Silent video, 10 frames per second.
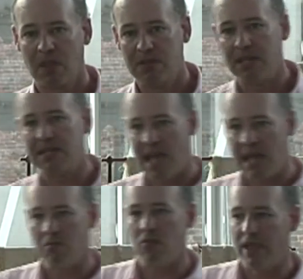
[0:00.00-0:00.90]
the
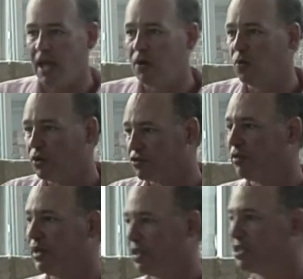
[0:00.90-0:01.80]
game then was
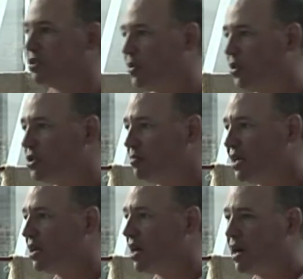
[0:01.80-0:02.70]
really supposed to
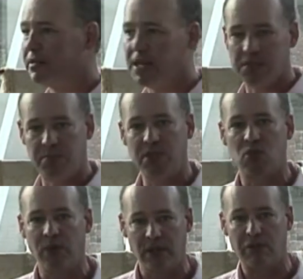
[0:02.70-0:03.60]
be a contest
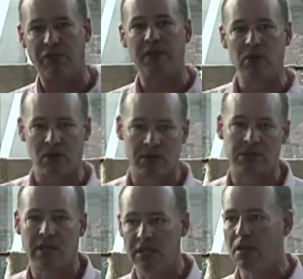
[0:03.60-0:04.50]
between the
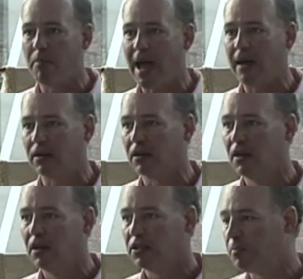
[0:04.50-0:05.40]
fielders and the batter.
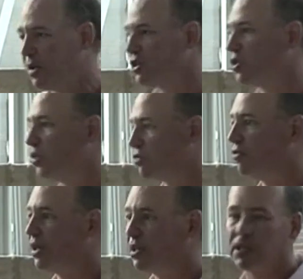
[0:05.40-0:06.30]
The pitcher was
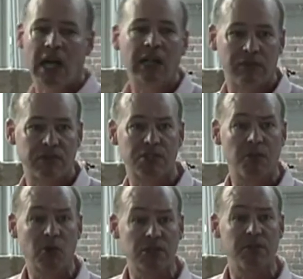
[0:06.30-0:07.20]
really kind of
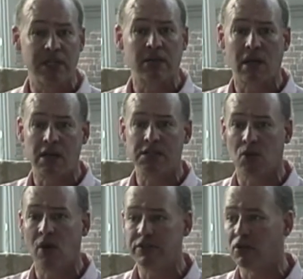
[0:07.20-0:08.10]
supposed to be
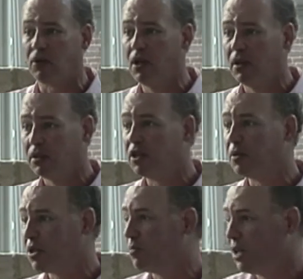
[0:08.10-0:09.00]
inconsequential. The,
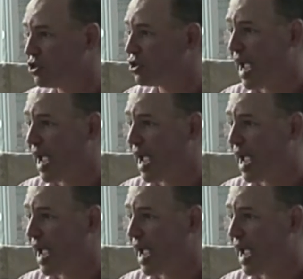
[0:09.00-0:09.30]
the pitcher